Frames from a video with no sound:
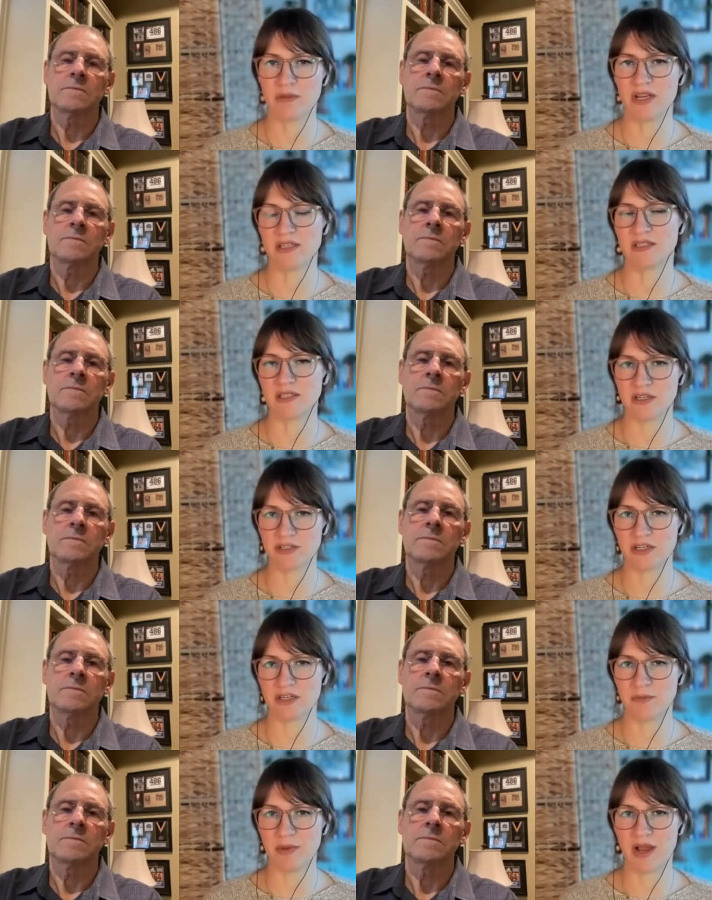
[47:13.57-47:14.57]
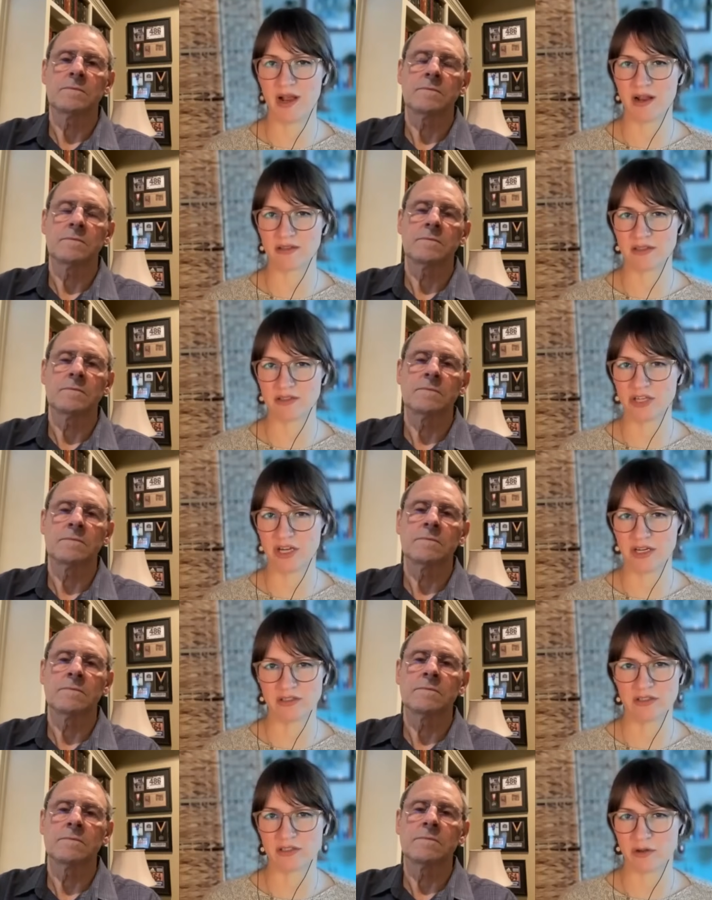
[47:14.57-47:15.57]
Speaker 1: made such an impact and
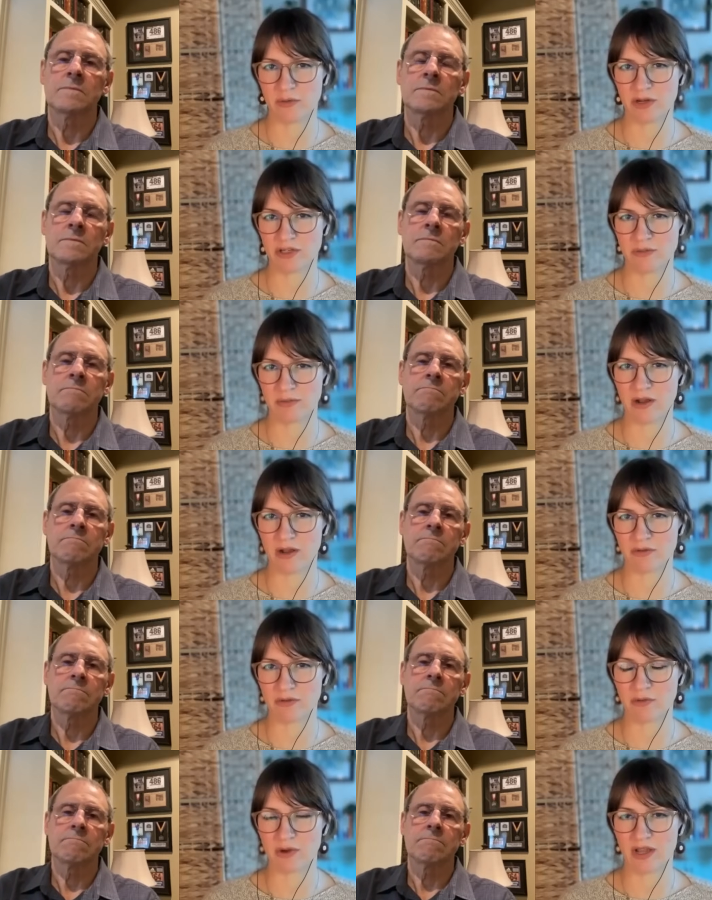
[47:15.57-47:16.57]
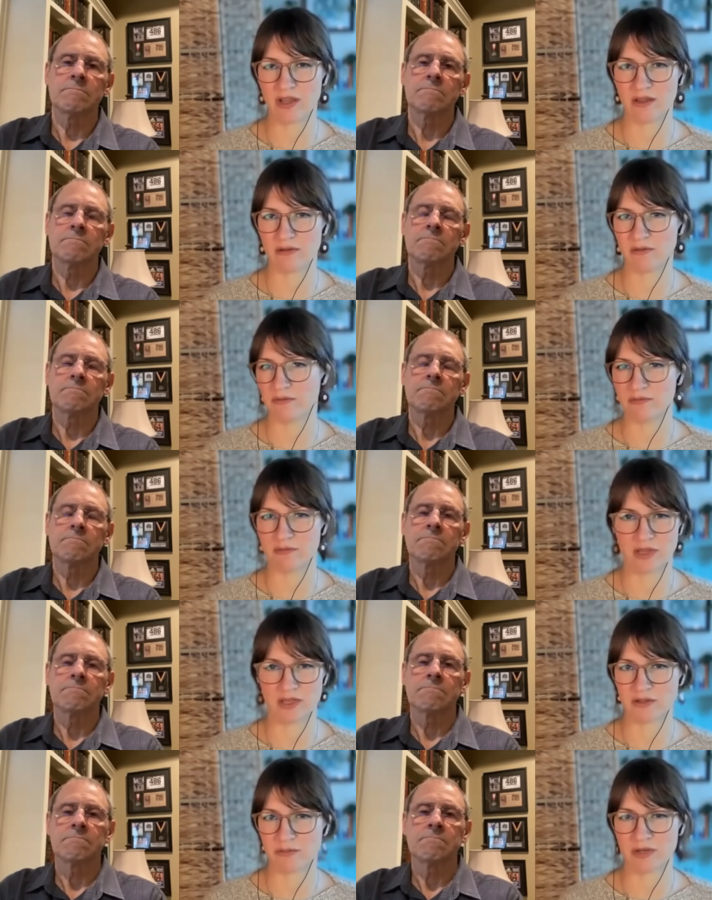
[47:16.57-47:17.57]
changed so much about the way
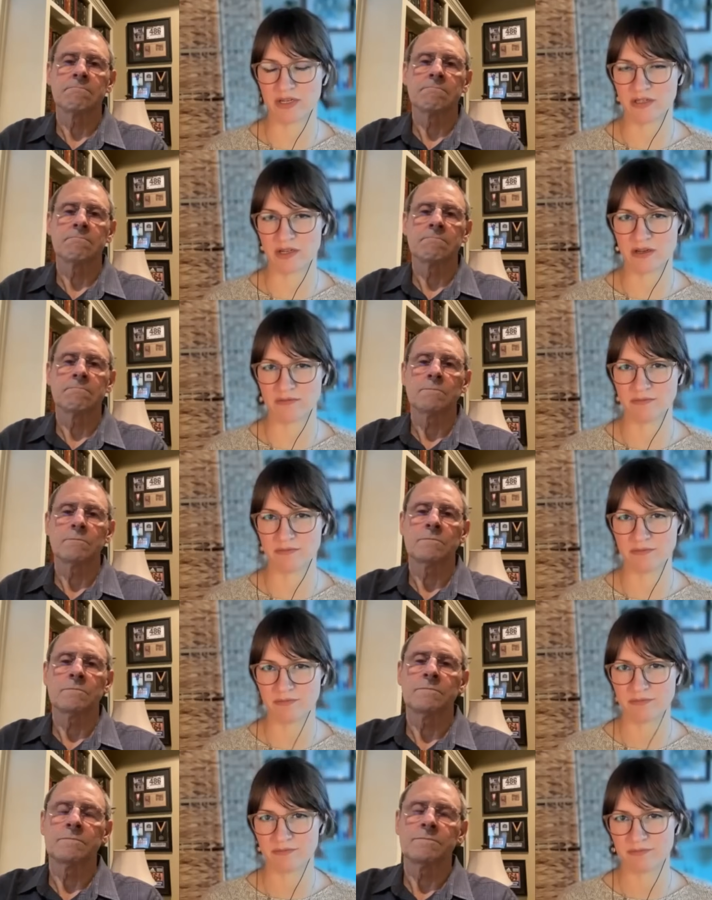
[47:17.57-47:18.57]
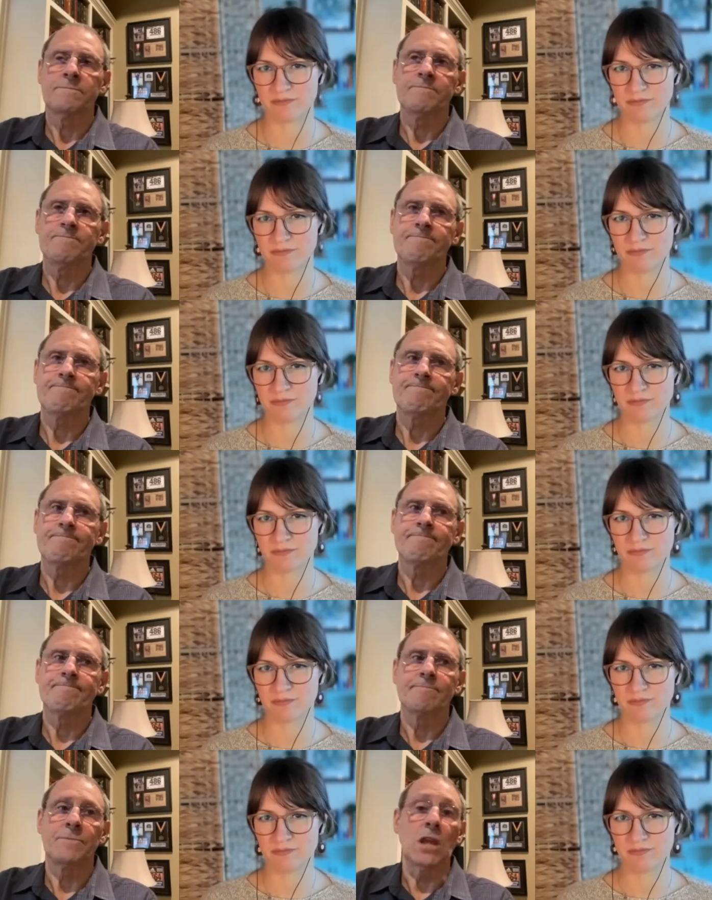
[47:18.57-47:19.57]
things are being done
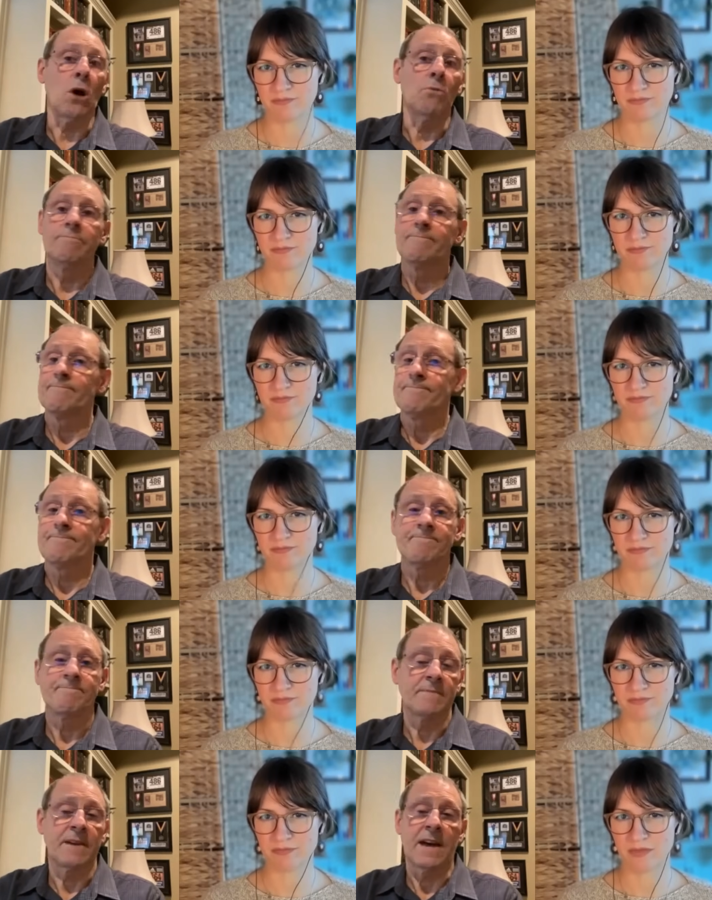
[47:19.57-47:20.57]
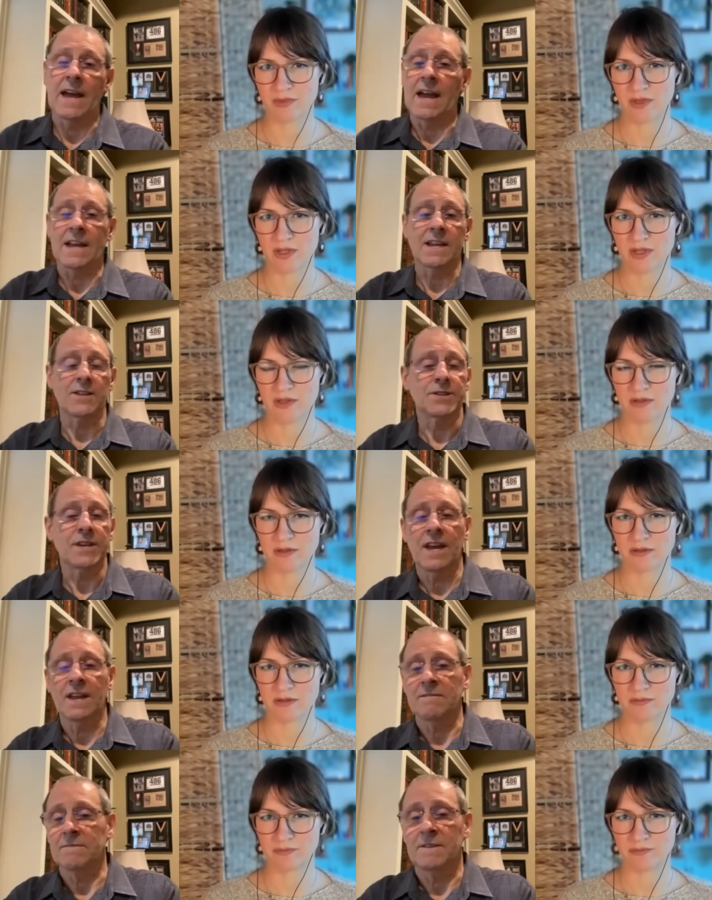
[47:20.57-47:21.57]
Speaker 2: no i, I can
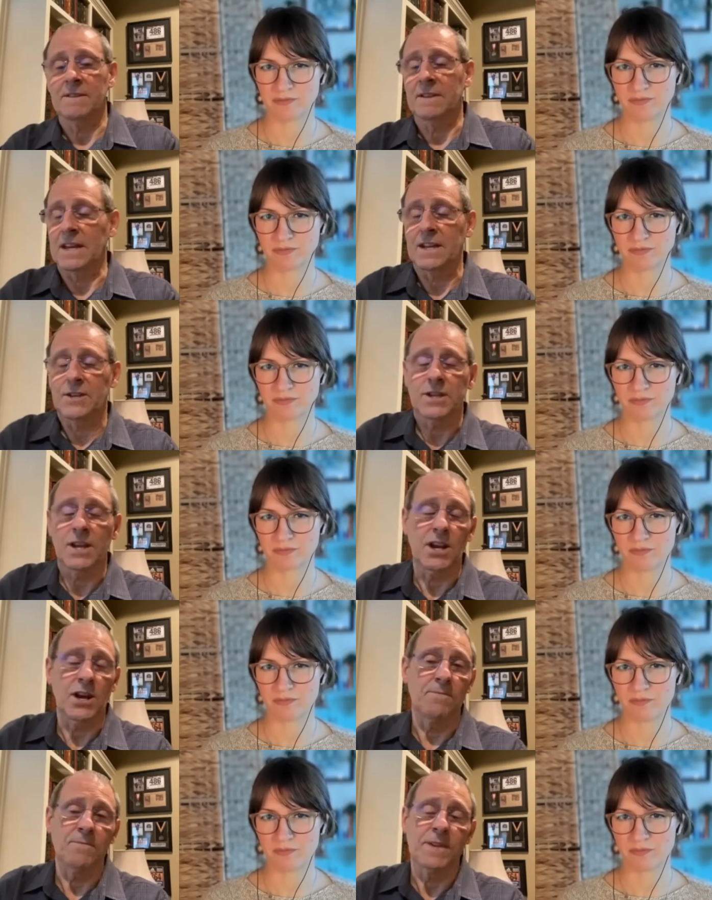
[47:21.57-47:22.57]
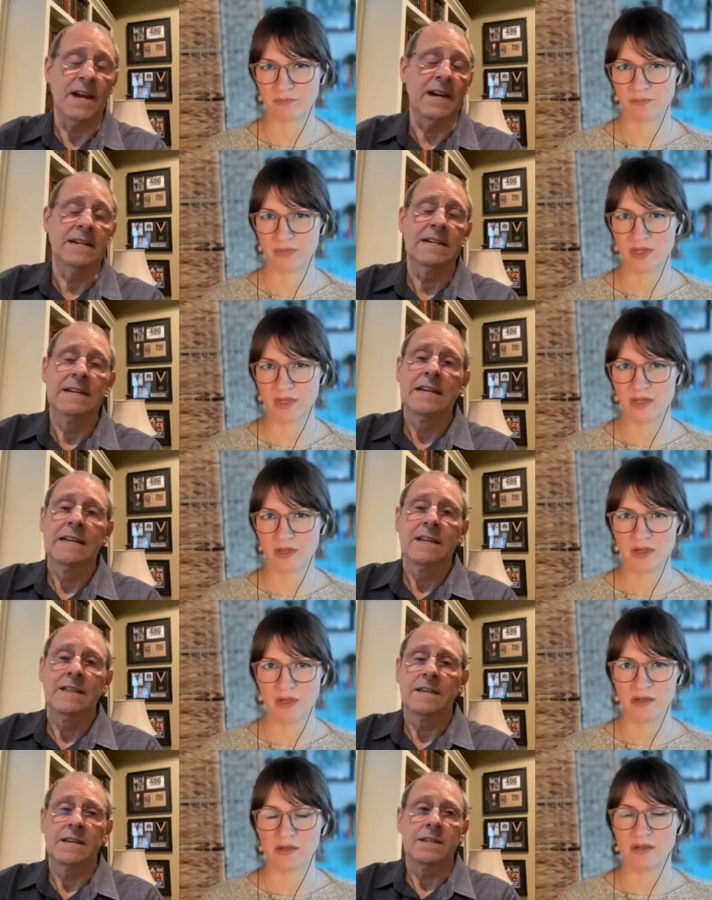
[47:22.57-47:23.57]
say i can say no yeah
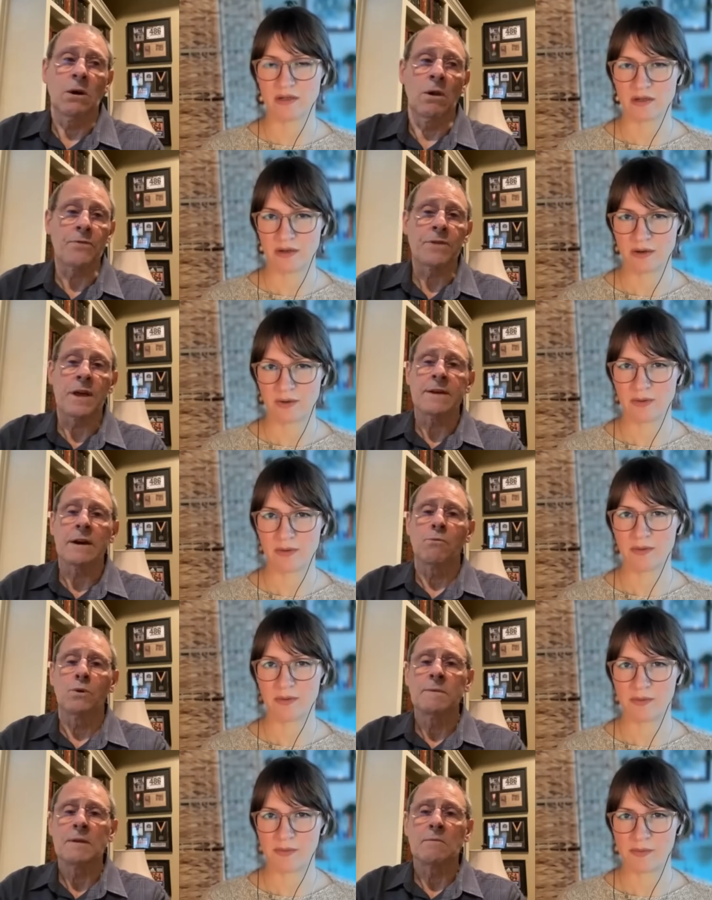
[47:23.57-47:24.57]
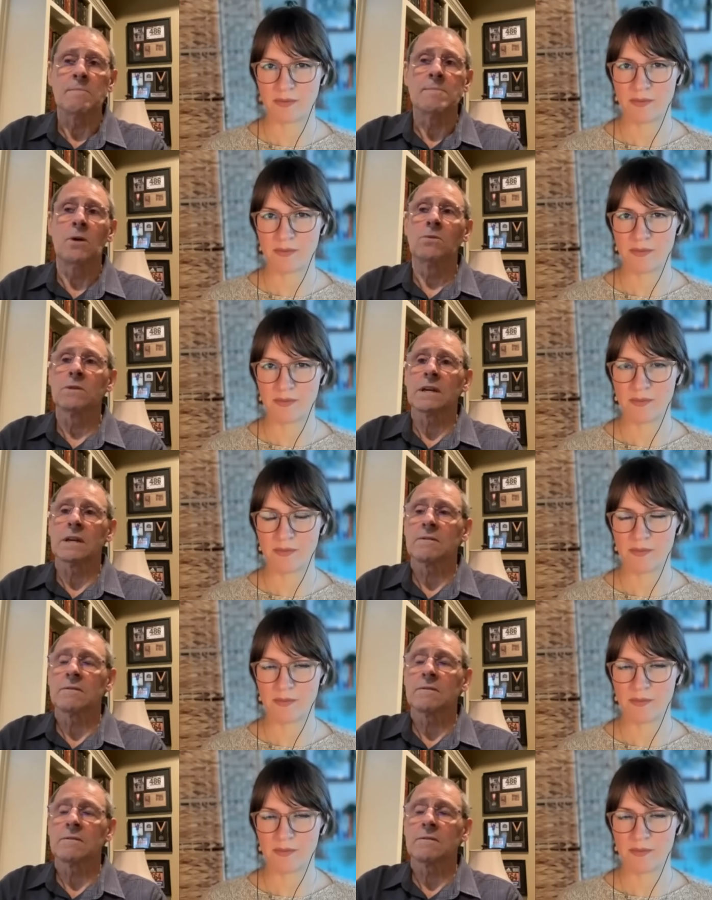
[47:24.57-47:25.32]
the, the only thing that would be remotely